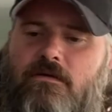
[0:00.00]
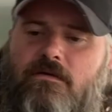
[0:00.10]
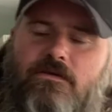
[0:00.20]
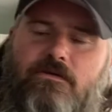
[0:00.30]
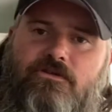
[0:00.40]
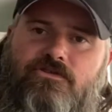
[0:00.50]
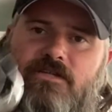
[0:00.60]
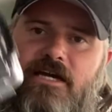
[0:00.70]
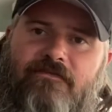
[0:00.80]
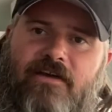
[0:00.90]
So here's your
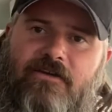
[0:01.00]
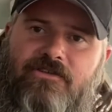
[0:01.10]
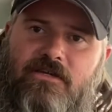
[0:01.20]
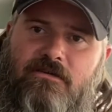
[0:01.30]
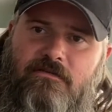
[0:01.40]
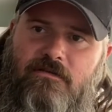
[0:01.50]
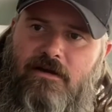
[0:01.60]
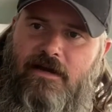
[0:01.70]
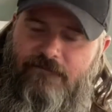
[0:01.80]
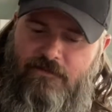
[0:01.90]
dive housing, all
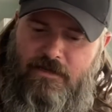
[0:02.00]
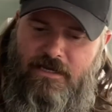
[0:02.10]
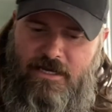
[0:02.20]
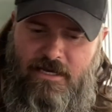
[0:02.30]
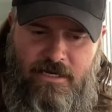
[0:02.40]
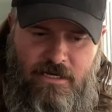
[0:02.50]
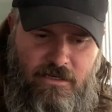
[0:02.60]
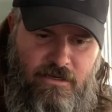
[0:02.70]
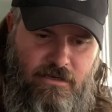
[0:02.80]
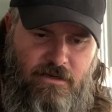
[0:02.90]
right, for the 9.
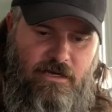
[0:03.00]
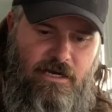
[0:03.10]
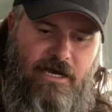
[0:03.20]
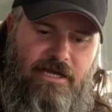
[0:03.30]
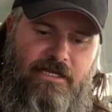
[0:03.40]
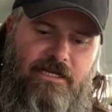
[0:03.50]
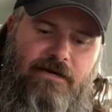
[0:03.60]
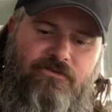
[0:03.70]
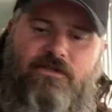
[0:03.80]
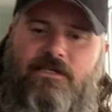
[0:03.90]
And then it
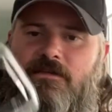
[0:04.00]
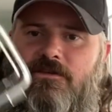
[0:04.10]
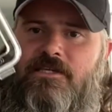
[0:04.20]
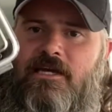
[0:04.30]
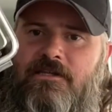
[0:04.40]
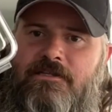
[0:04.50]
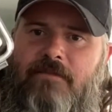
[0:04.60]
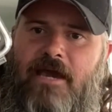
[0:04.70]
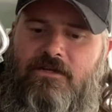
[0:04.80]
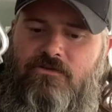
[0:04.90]
comes with this little skeleton
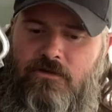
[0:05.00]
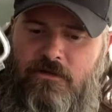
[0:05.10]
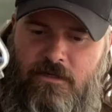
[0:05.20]
back door.